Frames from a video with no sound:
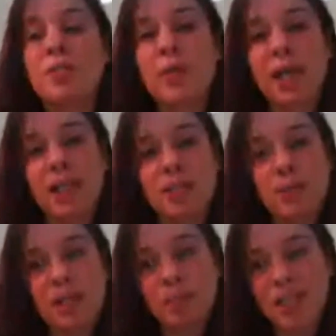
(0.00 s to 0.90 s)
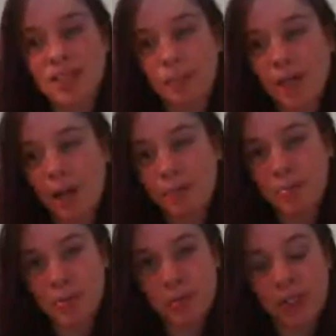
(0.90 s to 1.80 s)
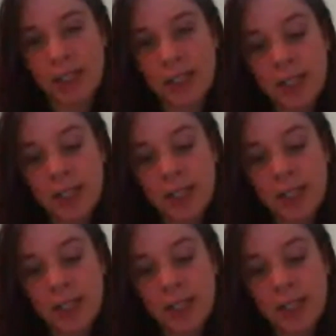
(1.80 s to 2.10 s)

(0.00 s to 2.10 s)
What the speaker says: okay because we can make separate albums for it,